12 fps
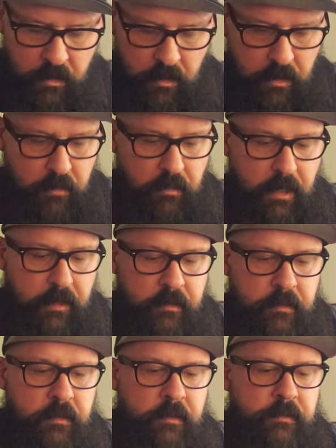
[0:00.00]
All right,
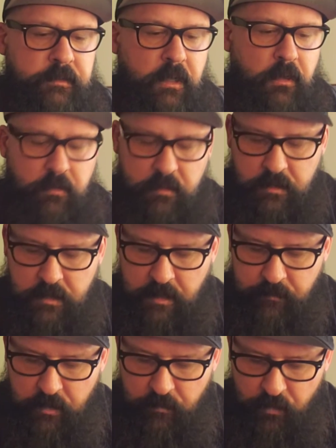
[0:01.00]
so
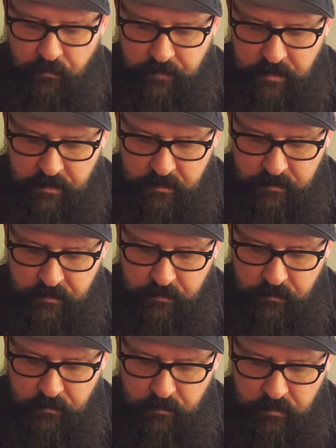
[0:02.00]
I'm going to move
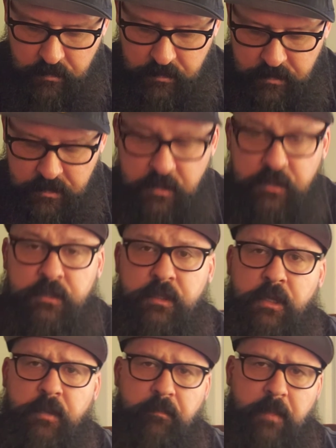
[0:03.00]
into
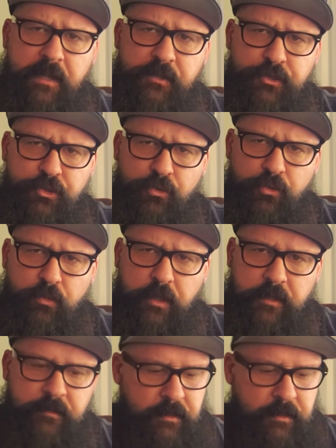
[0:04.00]
men's jewelry.